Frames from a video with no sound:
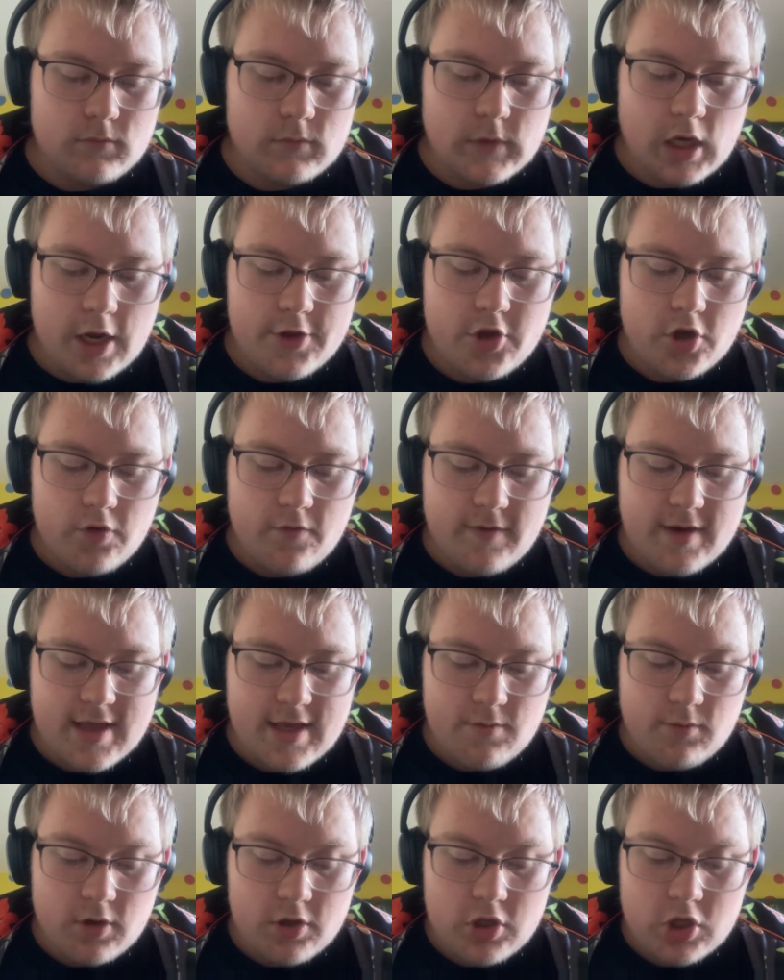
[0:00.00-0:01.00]
I do really
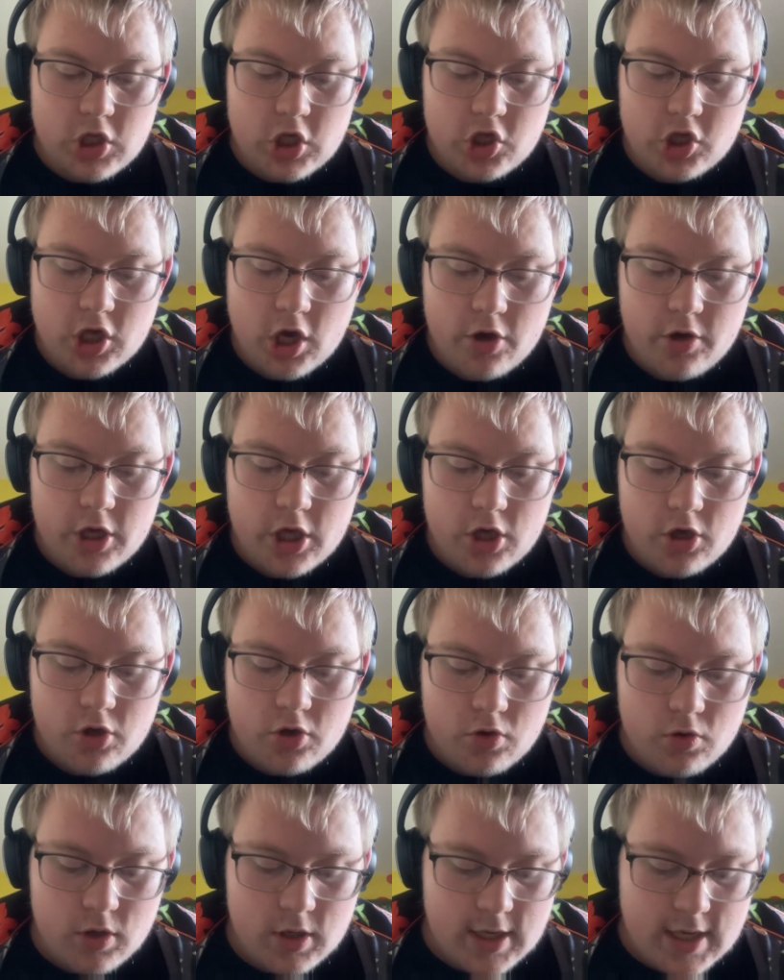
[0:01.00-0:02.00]
want to show
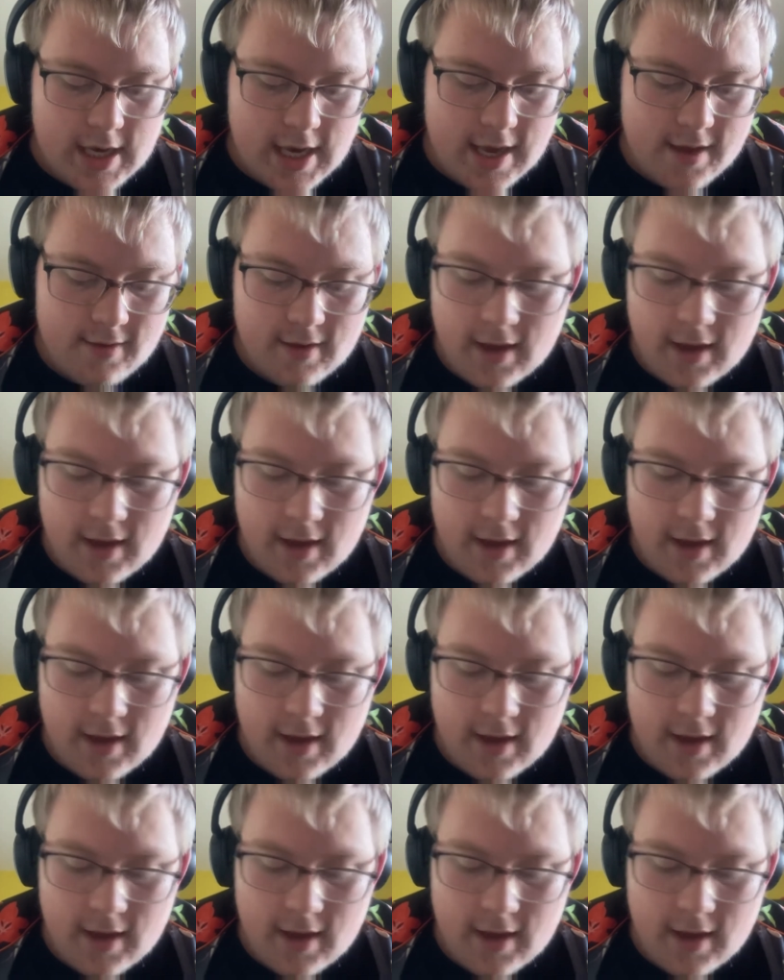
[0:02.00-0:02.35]
you his